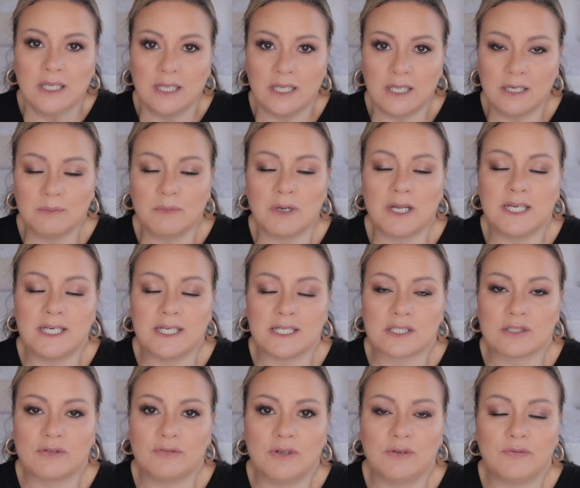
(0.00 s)
In my
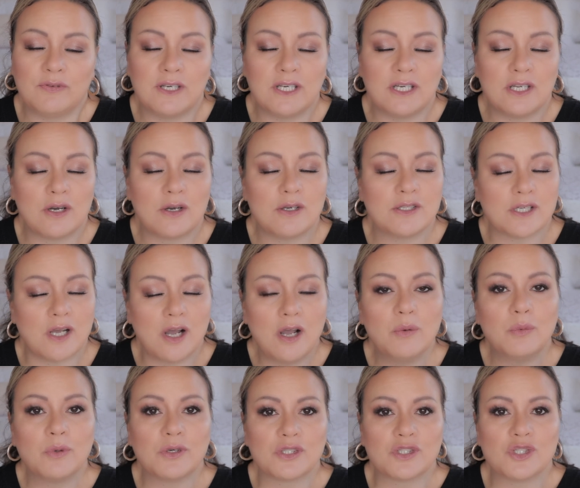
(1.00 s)
next few videos I
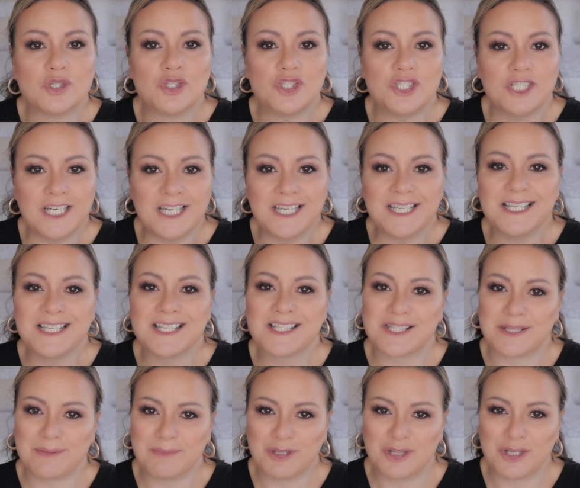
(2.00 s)
want to share
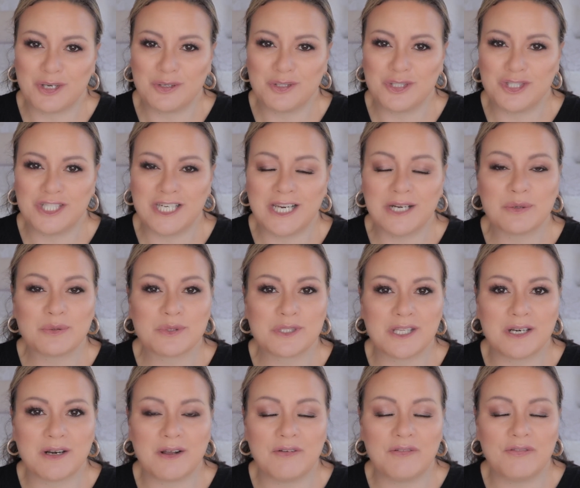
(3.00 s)
some of those channels
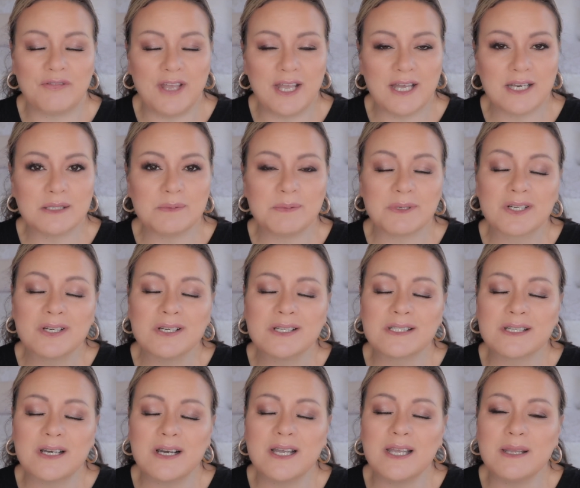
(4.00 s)
that I've found,
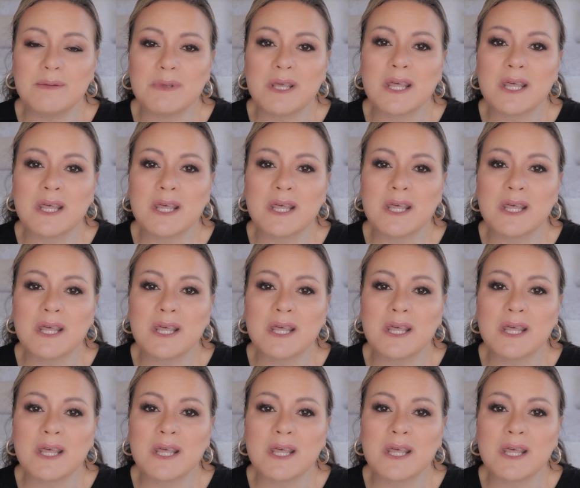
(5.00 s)
because I am